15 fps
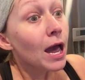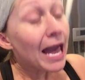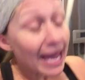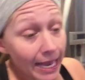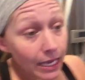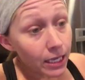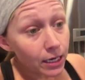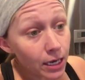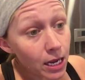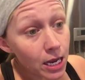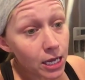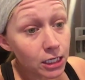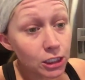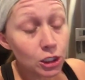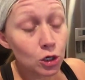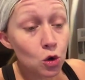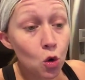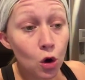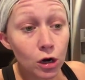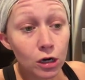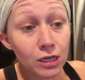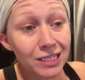And in
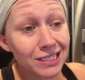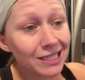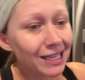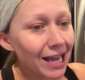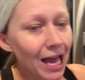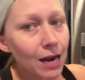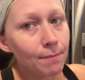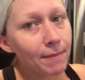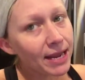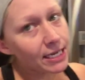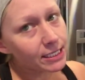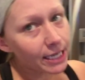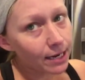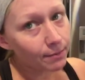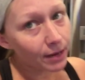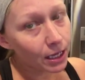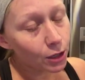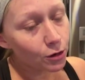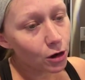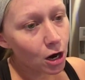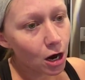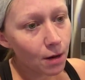order to kind of maintain my
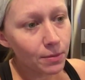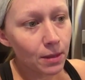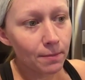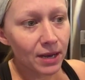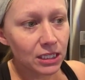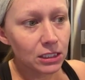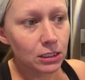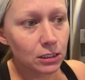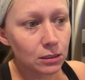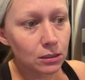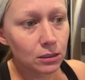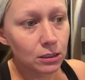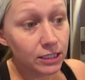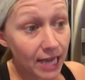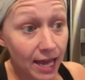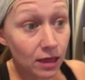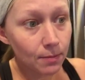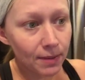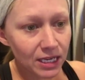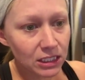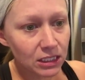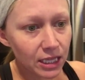low carb, the best
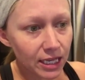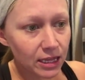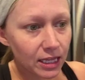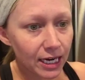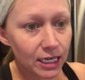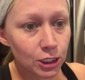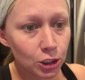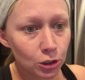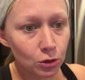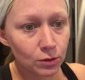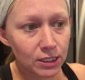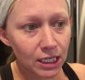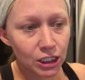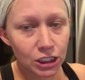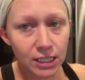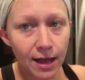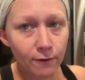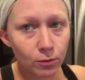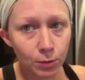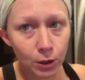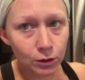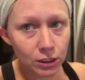thing that I do is I just have
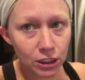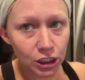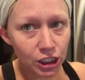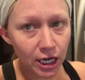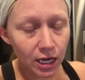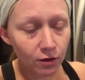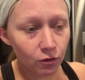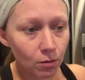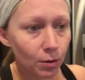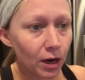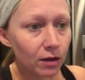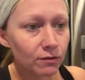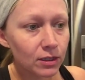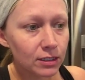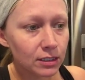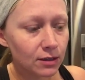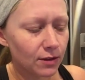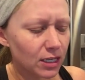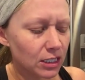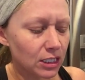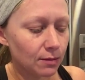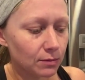a protein shake for breakfast, and
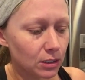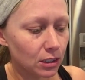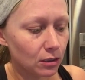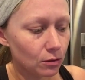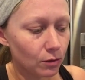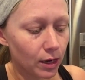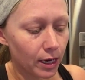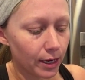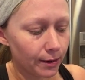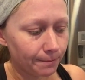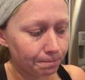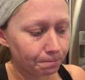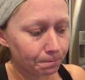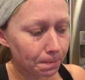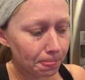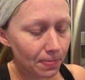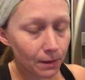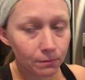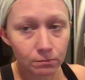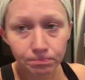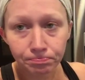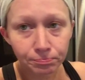that seems to
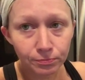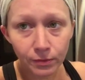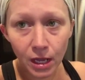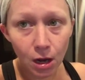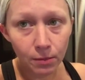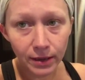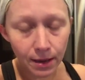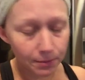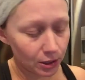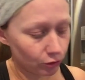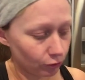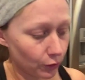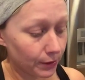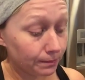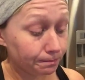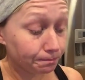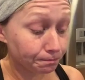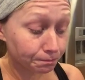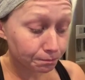help get me through it.